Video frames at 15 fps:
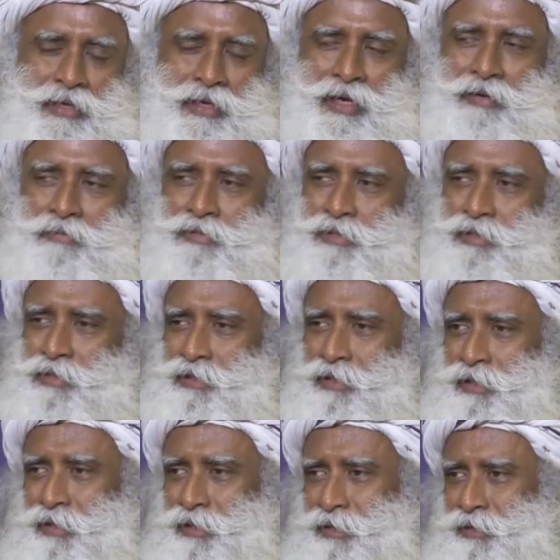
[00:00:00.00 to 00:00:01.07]
I was…
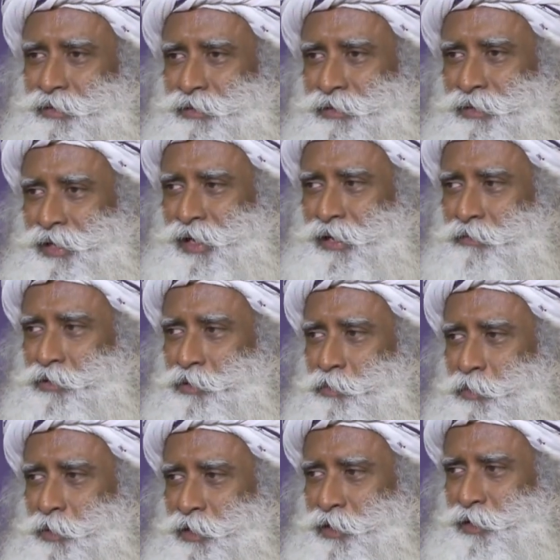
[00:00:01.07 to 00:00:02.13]
Uh, I was
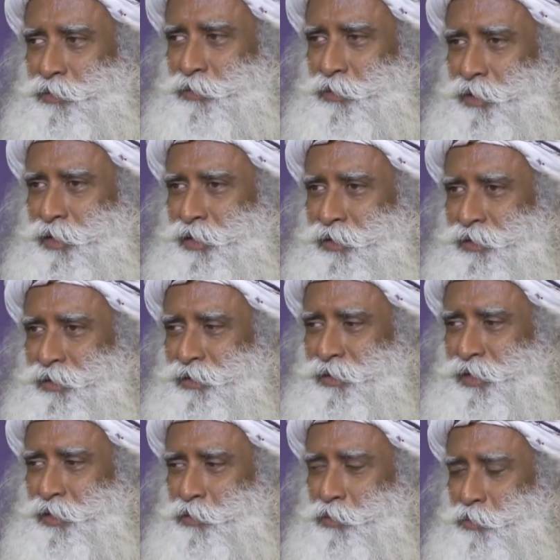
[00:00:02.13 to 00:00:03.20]
speaking to a,
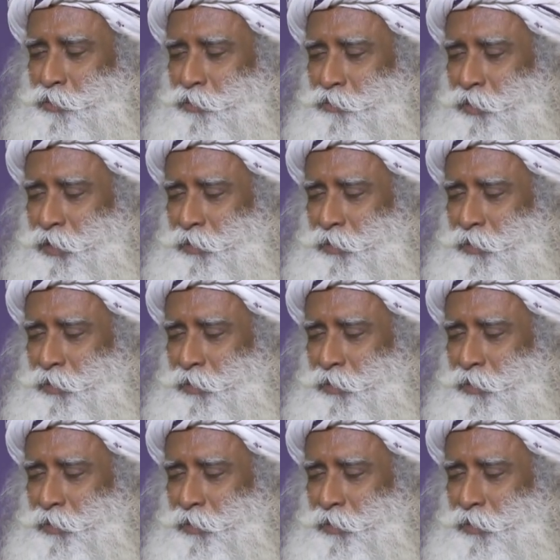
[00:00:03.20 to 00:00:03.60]
a group of